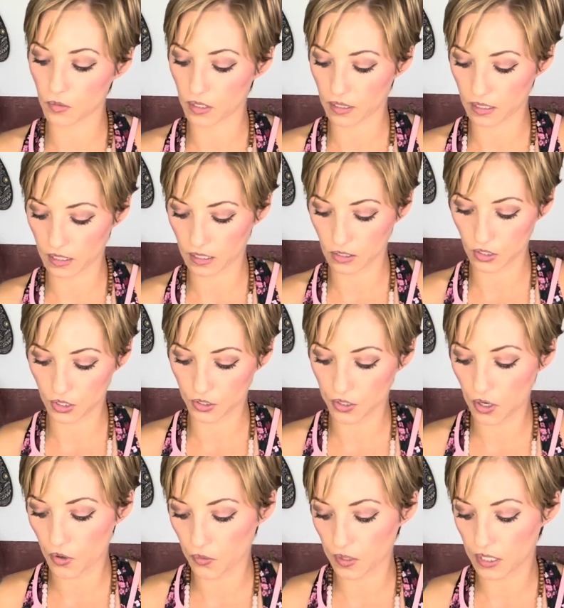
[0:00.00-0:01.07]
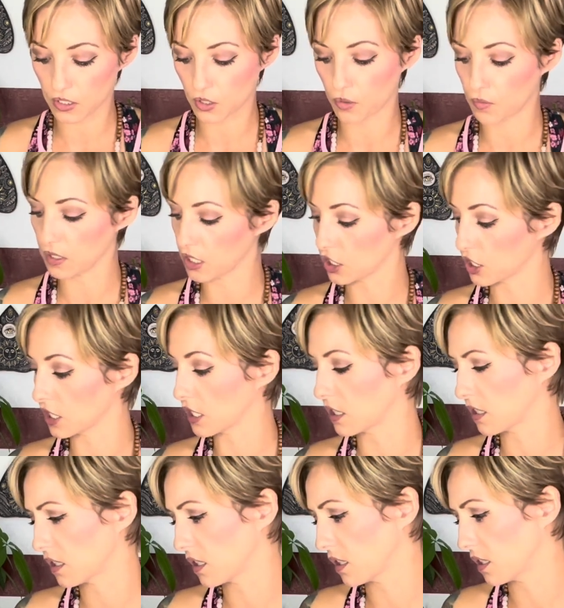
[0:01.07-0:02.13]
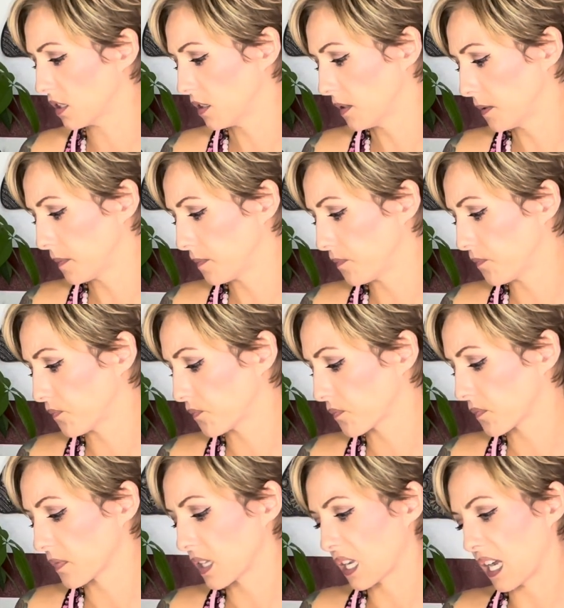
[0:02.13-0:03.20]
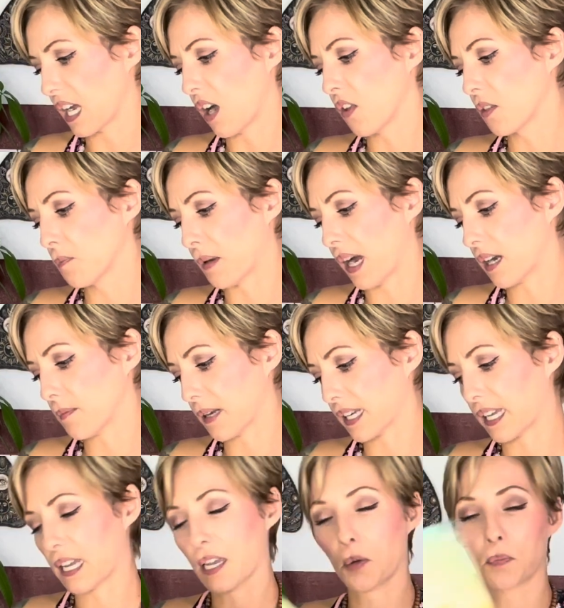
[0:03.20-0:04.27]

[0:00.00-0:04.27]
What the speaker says: within to your own intuition. On the bottom, I can't help it,